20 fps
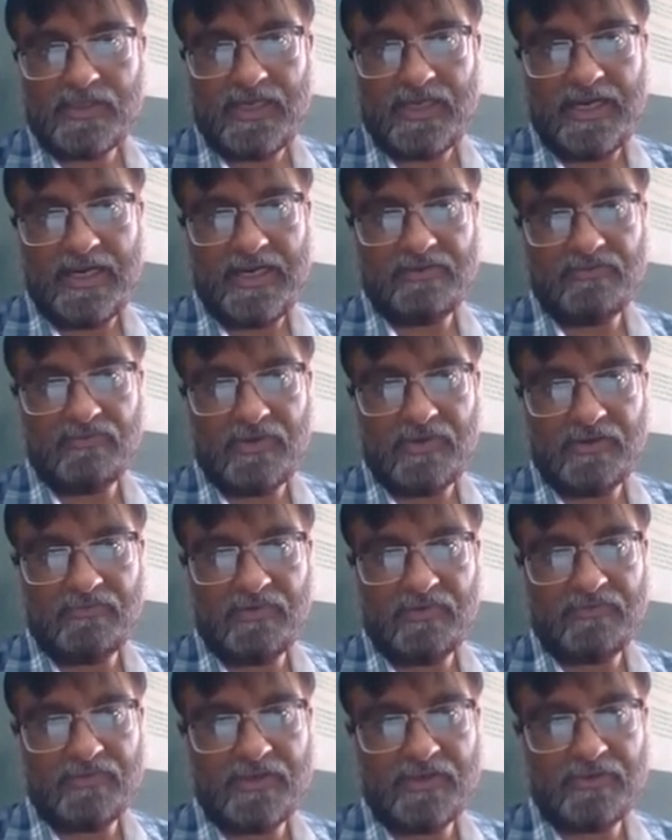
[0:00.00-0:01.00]
at
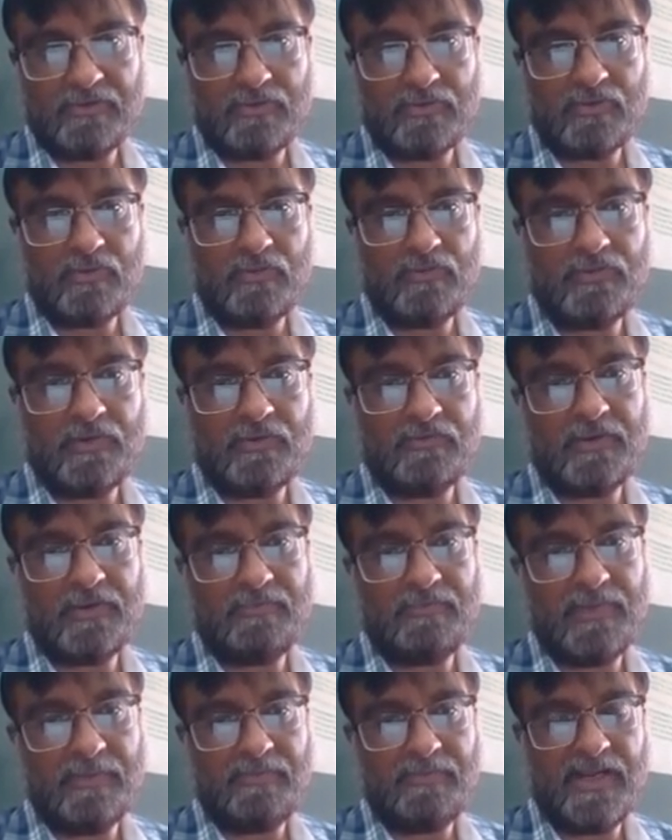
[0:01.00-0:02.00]
150 to 250
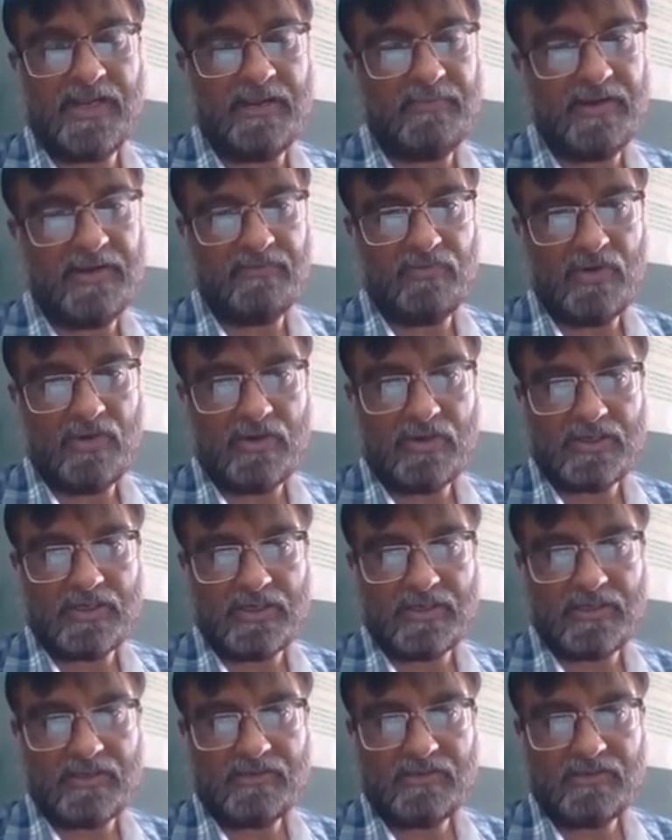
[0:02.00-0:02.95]
ppm in water